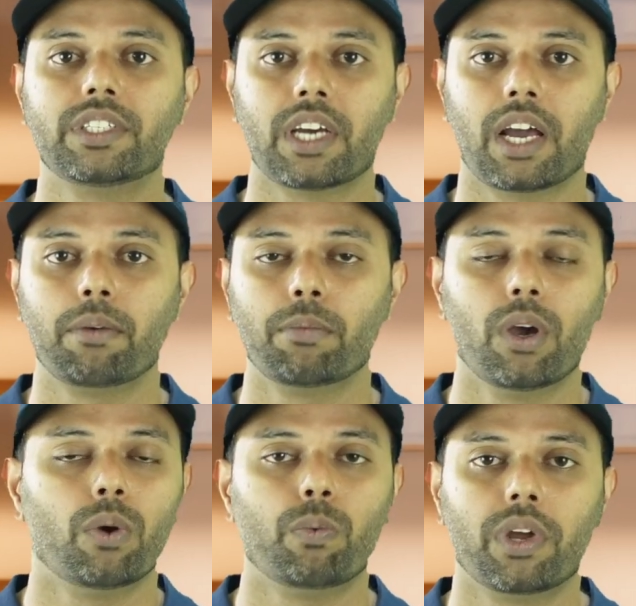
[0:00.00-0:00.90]
time
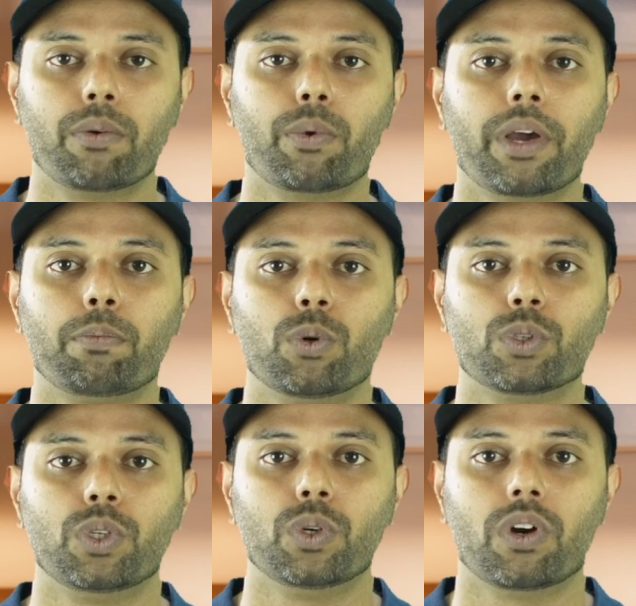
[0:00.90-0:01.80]
whenever I
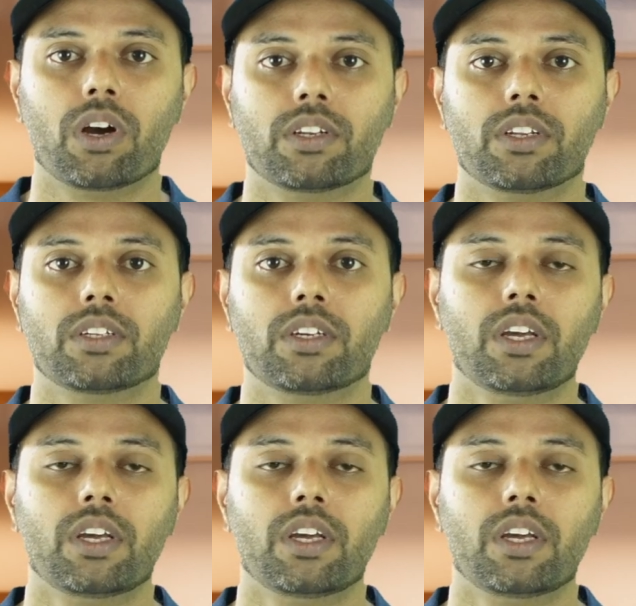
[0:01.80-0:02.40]
post new content,